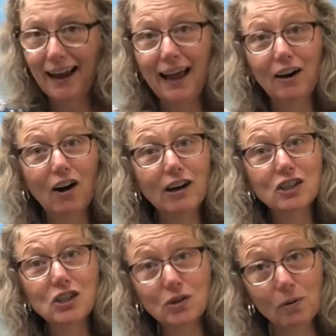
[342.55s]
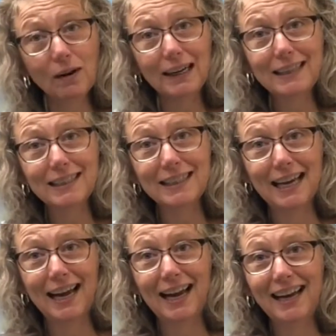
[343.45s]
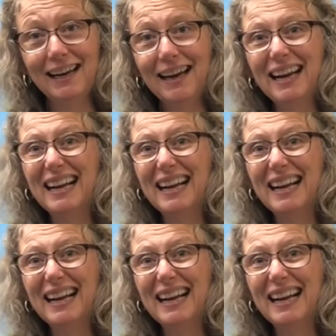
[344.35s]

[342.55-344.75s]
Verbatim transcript: and our story today